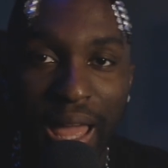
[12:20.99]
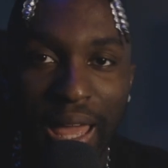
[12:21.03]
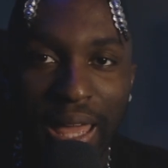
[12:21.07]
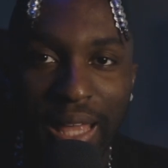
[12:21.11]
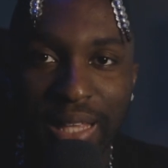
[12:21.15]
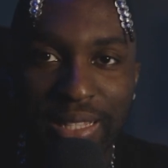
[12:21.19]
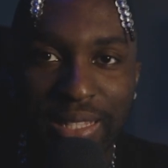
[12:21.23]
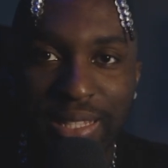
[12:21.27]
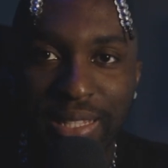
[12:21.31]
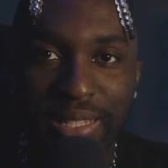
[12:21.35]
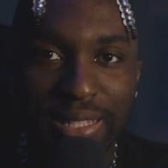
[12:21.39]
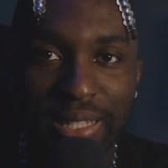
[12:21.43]

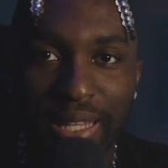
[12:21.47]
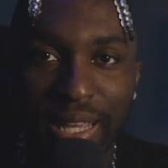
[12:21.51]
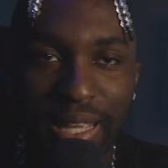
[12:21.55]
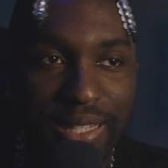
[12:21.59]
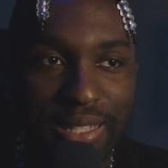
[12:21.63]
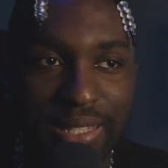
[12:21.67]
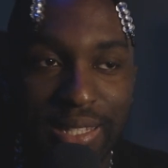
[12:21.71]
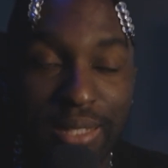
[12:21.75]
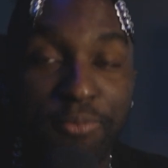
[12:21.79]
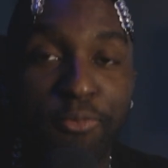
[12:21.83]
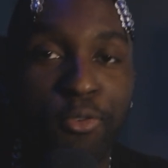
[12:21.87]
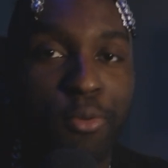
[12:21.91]

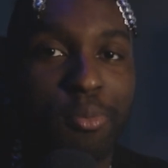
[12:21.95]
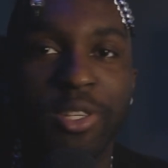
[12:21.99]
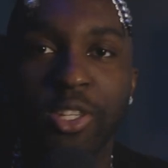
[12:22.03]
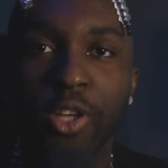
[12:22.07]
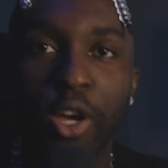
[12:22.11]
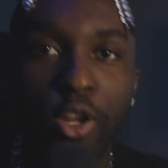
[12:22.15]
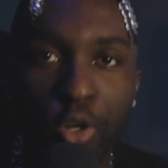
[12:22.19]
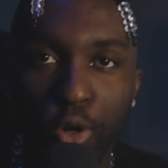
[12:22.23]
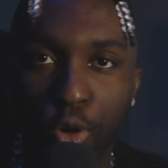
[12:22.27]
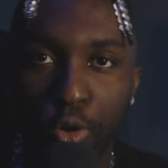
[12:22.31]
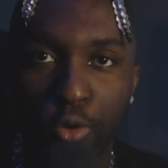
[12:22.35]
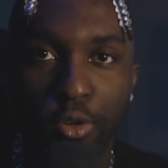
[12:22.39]
It's for me,
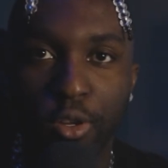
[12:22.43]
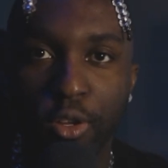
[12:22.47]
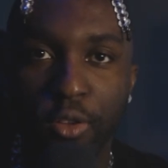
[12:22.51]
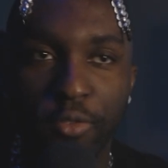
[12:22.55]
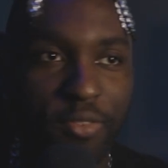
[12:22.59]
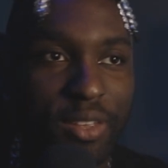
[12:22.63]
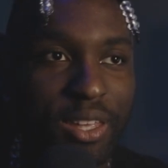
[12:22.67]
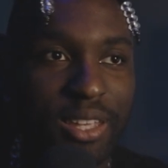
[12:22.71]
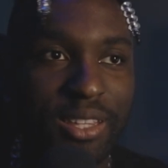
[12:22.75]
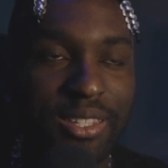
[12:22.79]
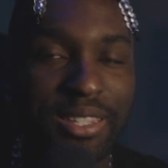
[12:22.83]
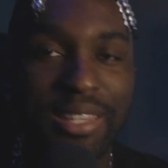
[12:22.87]
it's unheard
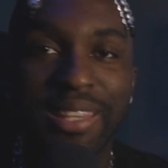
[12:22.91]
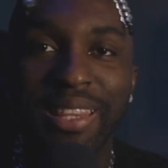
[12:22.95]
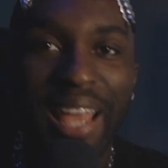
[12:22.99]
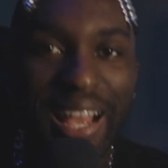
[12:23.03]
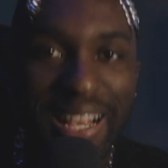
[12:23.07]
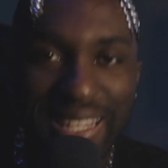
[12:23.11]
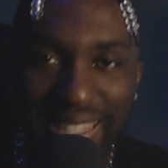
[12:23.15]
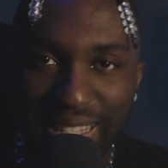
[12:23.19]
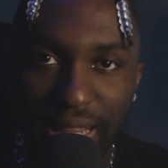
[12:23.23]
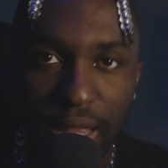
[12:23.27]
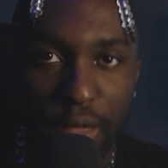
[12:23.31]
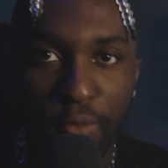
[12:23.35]
of. It's
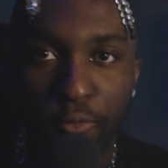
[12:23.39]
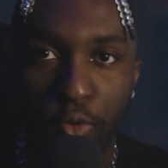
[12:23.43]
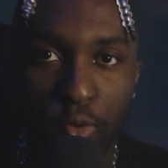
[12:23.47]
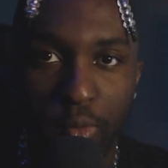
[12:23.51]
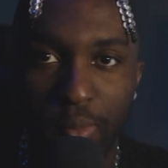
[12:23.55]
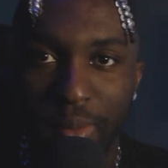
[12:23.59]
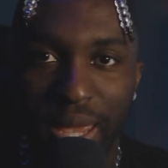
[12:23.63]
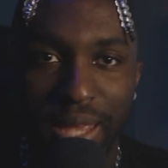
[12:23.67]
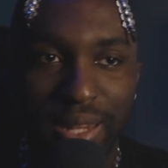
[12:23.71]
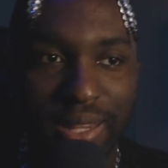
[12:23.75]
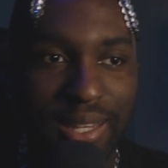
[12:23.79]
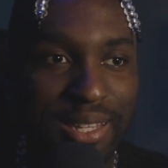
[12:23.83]
next
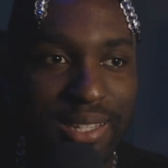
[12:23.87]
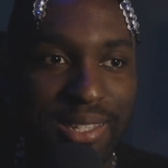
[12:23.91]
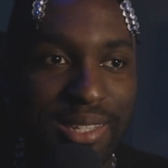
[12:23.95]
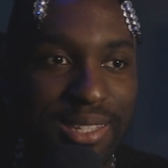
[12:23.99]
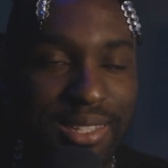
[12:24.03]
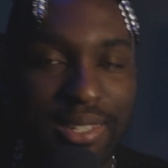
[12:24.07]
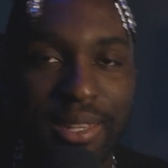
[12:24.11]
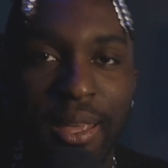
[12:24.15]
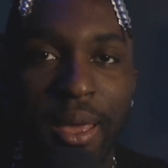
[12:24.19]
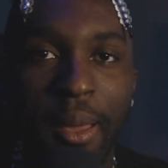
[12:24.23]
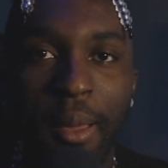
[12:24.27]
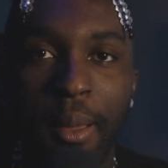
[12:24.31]
level, man. This
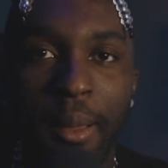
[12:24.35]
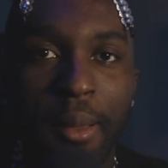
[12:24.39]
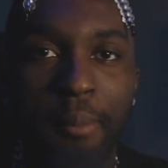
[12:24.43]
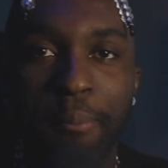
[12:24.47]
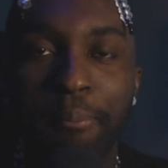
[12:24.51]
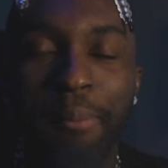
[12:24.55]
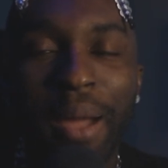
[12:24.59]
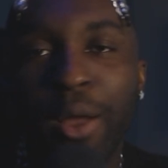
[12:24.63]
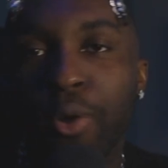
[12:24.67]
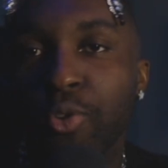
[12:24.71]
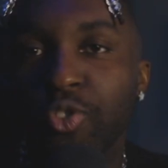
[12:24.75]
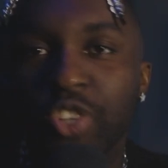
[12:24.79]
is
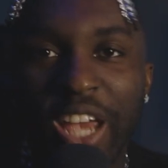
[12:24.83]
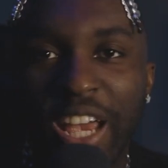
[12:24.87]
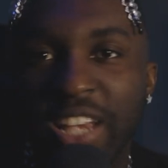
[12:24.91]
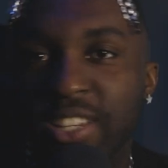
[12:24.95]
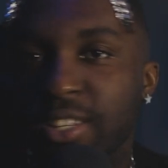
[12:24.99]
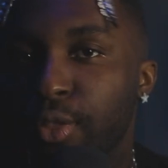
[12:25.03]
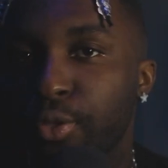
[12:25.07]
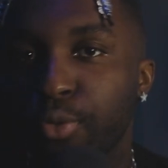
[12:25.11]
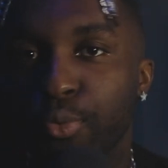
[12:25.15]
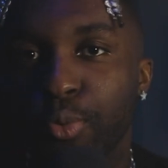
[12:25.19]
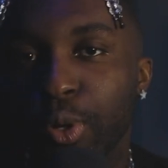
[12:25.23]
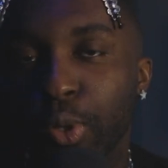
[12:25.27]
Michael
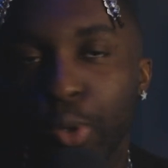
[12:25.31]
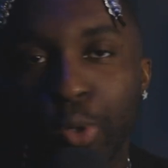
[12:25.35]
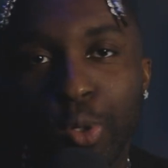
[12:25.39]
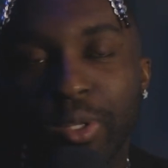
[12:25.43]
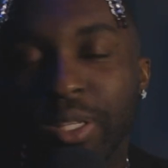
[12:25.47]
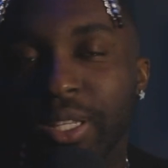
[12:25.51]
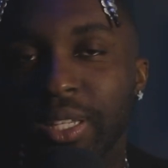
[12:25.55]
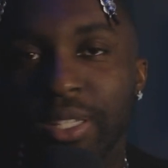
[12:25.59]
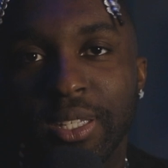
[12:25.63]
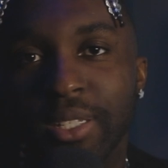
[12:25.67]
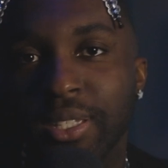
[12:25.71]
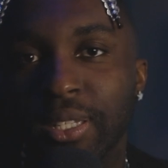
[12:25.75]
Jackson Thriller.
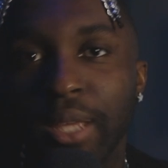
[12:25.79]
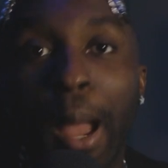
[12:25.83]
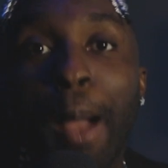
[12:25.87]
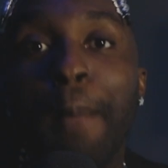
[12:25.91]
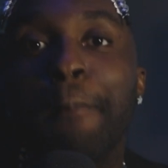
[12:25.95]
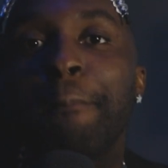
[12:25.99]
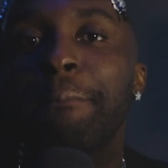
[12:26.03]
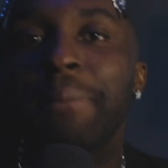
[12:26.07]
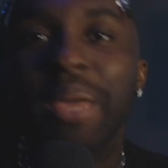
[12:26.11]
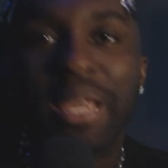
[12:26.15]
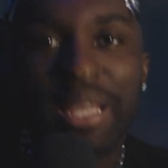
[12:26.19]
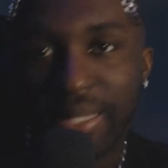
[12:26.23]
This is
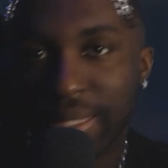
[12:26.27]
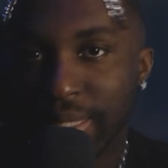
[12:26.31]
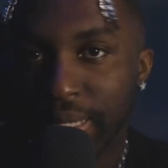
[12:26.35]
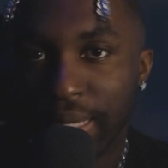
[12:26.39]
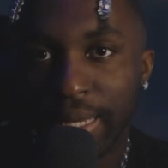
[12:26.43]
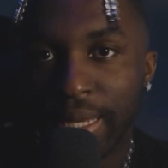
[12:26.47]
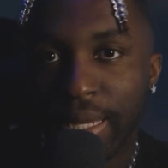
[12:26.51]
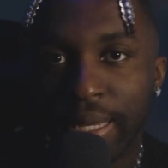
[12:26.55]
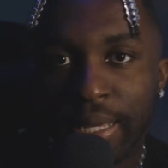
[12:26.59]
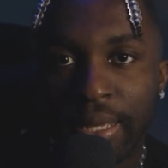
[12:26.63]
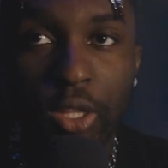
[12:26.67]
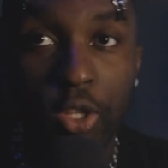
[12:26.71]

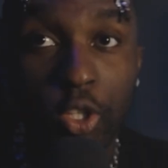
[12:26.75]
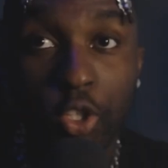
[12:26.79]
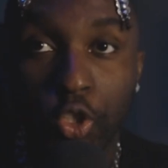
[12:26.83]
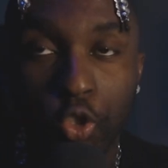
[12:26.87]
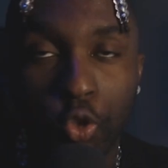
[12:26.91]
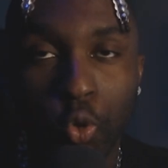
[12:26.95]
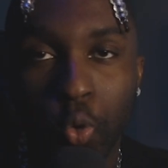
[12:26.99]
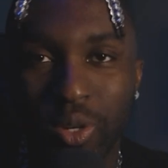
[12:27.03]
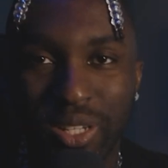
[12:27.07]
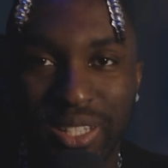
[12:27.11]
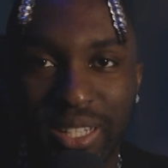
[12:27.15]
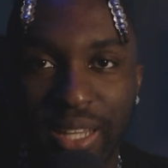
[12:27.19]
amazing. The
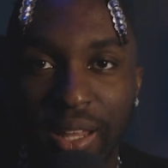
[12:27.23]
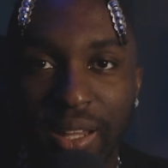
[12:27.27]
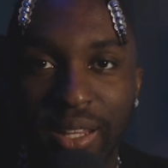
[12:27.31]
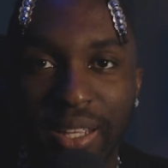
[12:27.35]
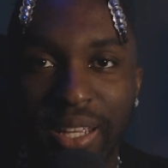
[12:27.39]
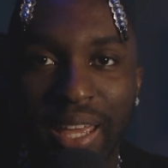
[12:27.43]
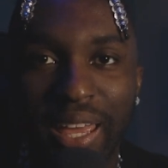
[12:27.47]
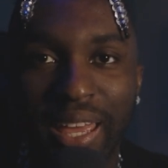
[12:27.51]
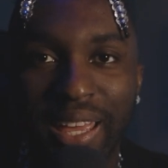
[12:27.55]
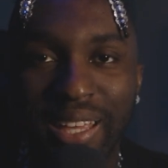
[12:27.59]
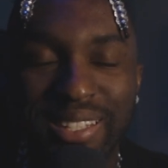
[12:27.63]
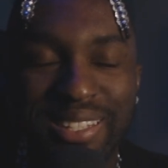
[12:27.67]

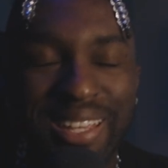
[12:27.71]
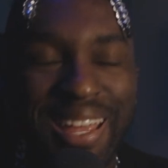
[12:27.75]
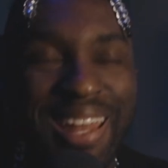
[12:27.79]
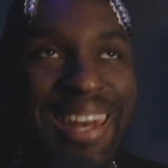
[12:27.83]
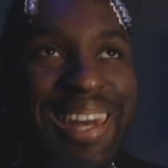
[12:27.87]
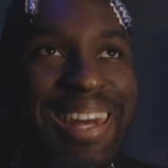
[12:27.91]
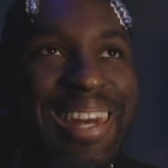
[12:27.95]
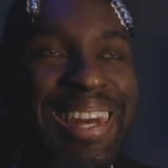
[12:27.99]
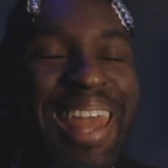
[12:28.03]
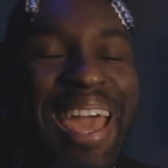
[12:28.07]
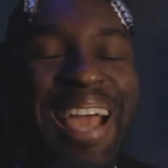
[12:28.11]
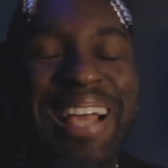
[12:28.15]
storytelling is
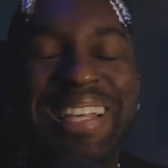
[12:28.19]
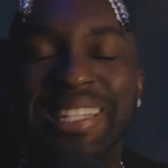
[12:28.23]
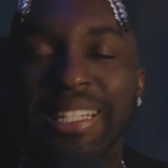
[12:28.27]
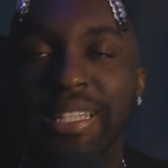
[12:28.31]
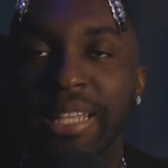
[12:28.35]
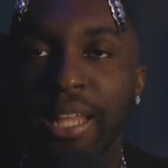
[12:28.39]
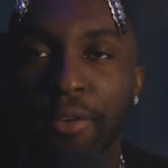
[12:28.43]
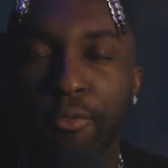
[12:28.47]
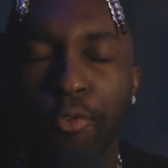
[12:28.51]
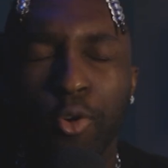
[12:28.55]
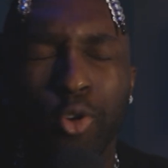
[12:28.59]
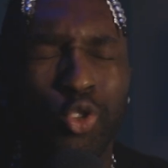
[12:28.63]
next
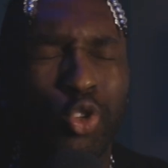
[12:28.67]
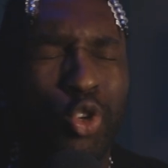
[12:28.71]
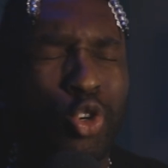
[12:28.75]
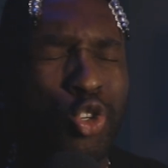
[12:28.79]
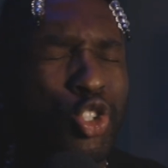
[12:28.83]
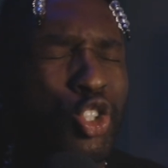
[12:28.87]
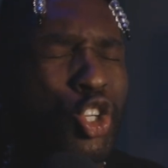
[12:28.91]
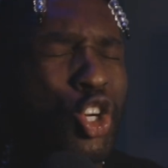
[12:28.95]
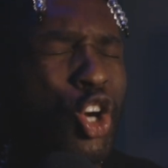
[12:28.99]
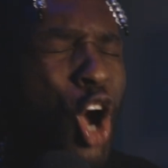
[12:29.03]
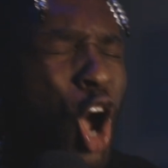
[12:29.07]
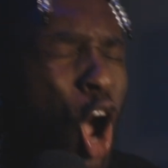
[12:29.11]
level.
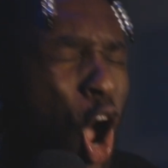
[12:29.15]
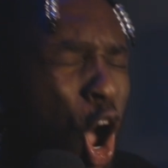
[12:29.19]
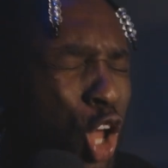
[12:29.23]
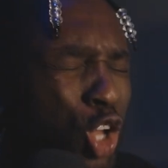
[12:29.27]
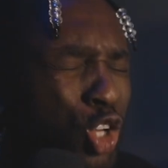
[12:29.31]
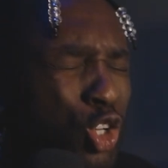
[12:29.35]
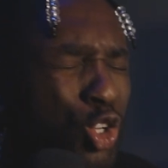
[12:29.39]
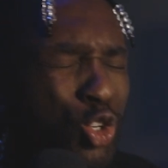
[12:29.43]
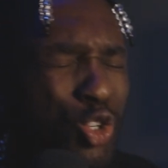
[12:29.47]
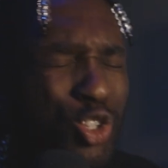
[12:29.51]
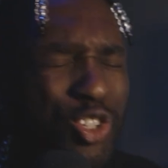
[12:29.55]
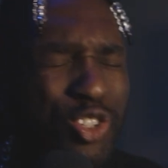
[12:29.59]
There's
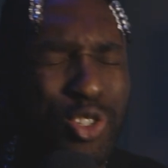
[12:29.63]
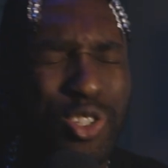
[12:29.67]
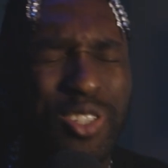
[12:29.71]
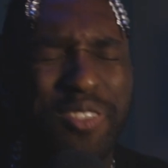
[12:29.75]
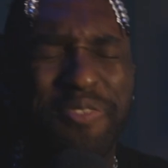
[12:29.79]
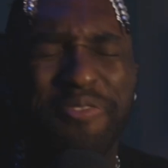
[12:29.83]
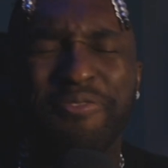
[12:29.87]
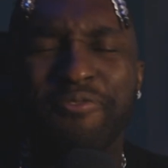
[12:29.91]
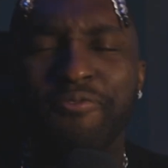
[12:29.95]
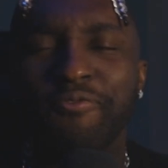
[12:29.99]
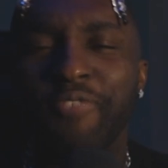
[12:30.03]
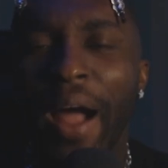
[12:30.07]
colors,
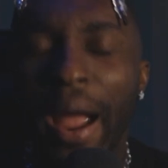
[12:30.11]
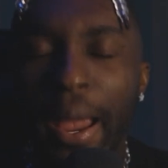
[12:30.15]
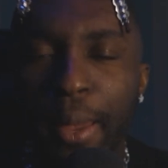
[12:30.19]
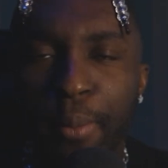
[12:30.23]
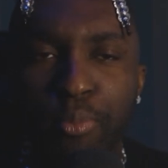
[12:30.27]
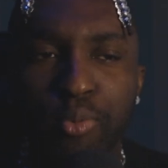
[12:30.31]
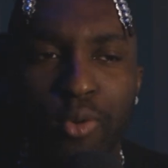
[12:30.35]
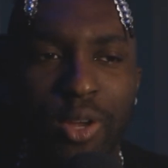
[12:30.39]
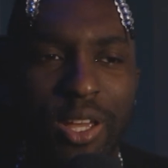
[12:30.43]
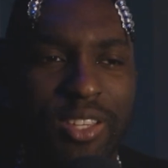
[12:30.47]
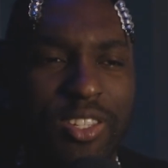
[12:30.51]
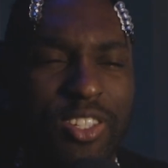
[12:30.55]
there's
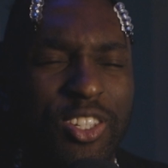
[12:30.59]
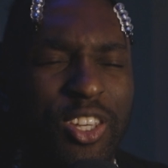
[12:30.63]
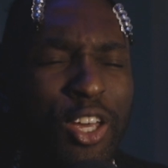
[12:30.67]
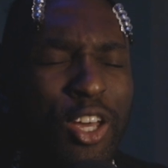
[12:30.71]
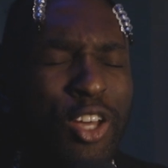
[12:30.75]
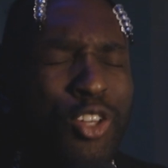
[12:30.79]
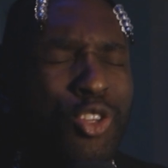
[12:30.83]
vibrance,